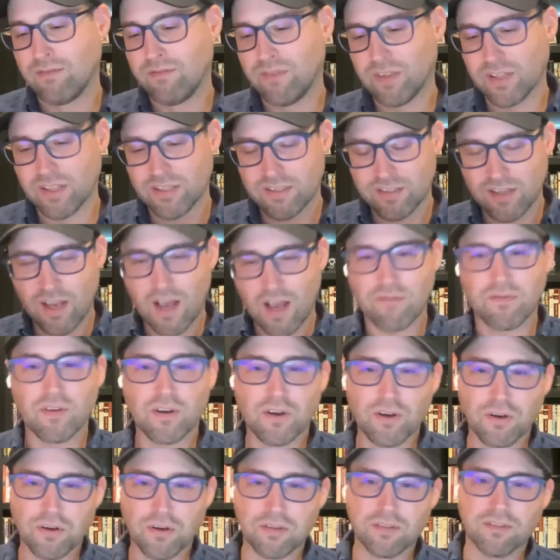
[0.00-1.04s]

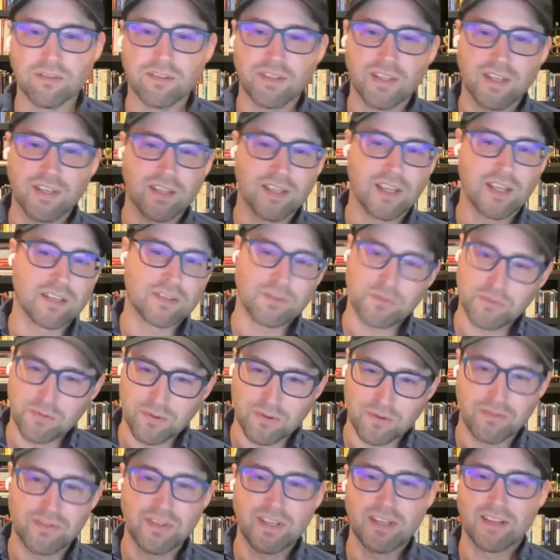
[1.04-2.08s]
philosophical,
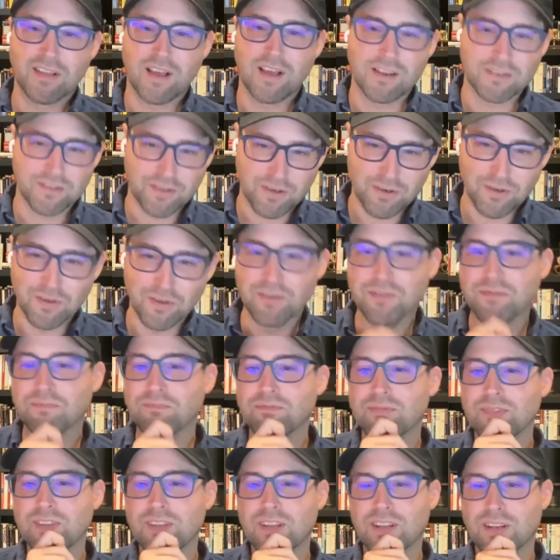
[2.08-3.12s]
intellectual, theological,
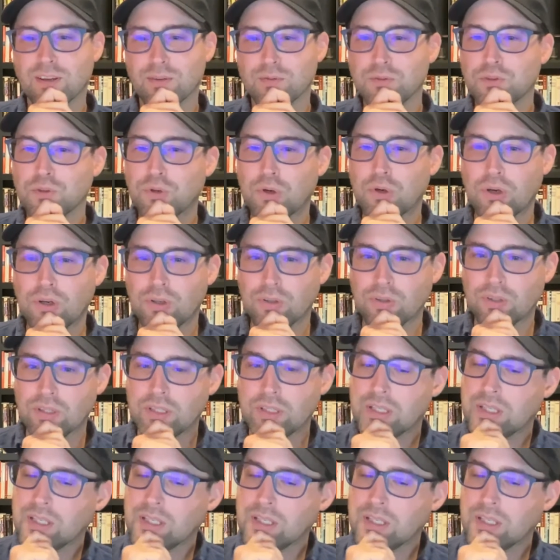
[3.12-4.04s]
duel